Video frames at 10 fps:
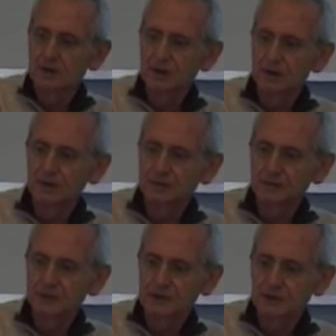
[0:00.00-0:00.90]

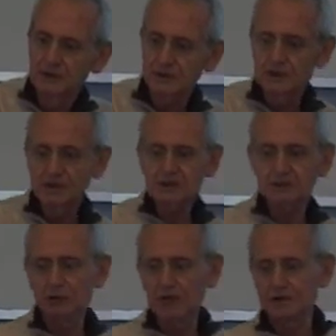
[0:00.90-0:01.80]
Let's
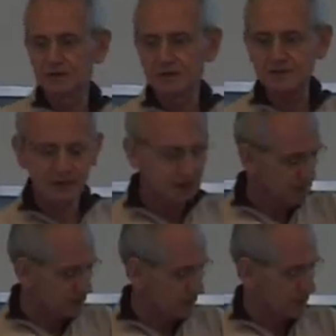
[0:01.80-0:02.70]
look at this
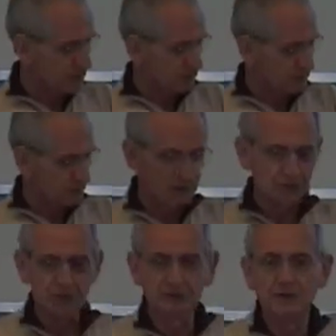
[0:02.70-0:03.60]

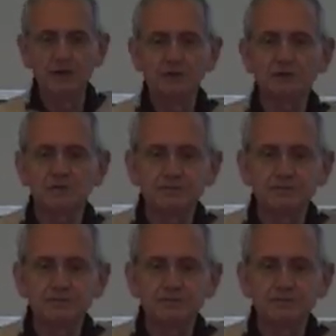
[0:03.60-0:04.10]
and be finished.